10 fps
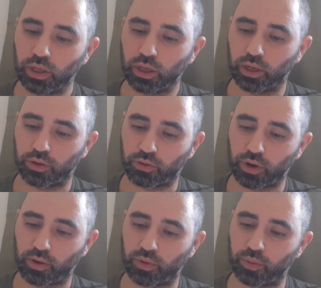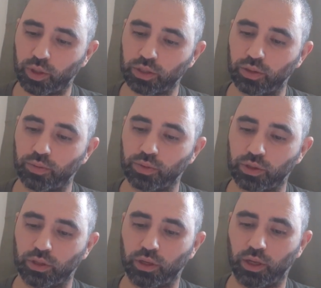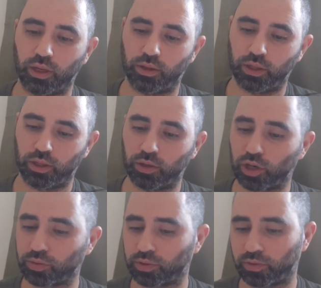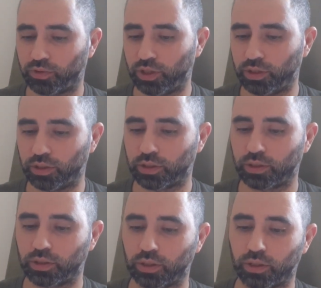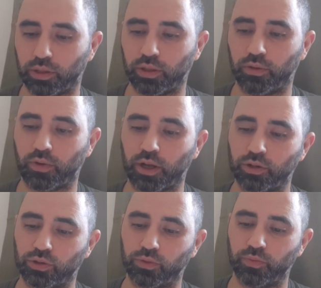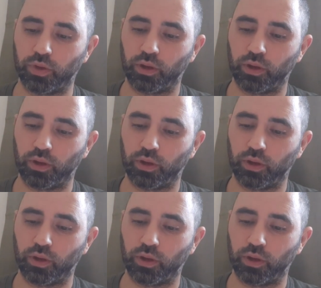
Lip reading: the Quran for the Muslims, and the Gospels of Jesus, the Evangel,